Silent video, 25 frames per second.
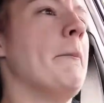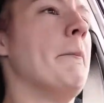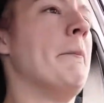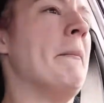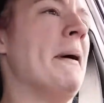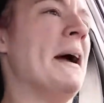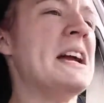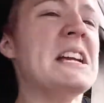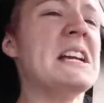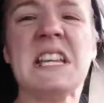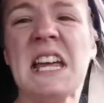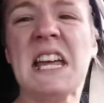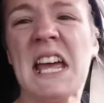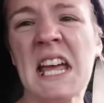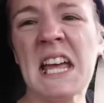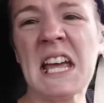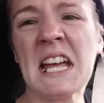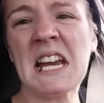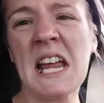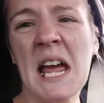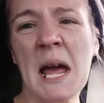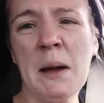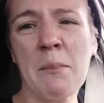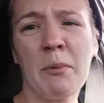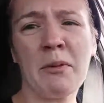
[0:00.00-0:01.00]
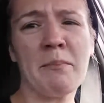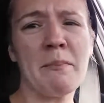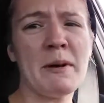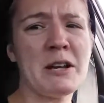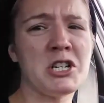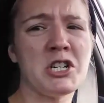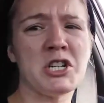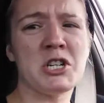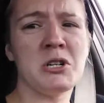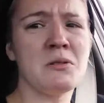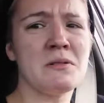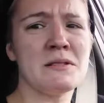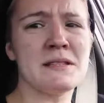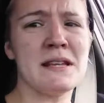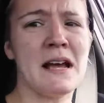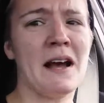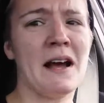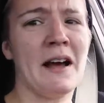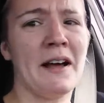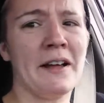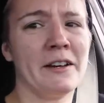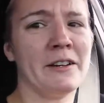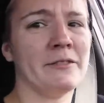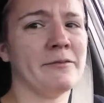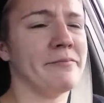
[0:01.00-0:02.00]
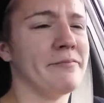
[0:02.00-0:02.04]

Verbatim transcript: Might take a nap with my shoes on.